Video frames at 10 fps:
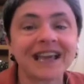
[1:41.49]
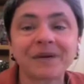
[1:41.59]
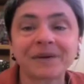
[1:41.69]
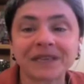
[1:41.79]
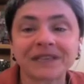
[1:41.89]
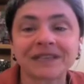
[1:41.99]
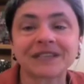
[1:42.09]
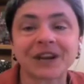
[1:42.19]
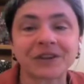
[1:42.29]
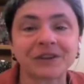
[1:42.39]
how we can
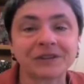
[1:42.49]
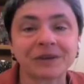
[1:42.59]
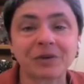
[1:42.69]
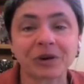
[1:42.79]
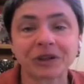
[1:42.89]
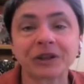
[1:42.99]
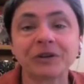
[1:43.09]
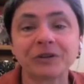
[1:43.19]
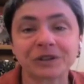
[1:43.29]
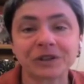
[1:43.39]
start using more
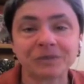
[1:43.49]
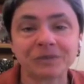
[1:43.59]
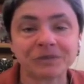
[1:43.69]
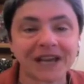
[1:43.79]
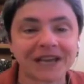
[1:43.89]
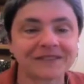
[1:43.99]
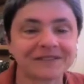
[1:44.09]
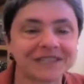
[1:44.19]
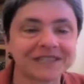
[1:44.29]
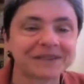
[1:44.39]
closed loops kinds of
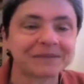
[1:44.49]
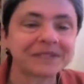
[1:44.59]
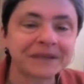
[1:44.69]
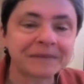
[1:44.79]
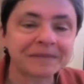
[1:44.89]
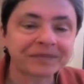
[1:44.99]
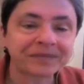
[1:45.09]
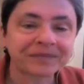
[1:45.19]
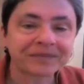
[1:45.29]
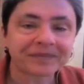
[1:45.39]
systems.
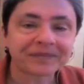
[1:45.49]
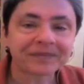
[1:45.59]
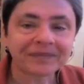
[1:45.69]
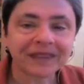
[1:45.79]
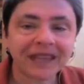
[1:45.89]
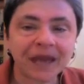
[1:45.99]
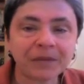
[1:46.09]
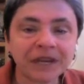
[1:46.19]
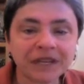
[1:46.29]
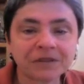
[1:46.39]

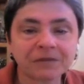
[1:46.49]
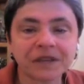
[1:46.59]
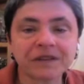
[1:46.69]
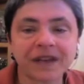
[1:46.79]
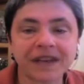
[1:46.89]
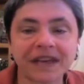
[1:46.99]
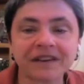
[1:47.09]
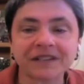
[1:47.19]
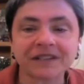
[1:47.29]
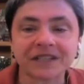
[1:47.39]
And we need to reinvent
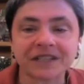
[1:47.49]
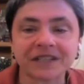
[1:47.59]
energy.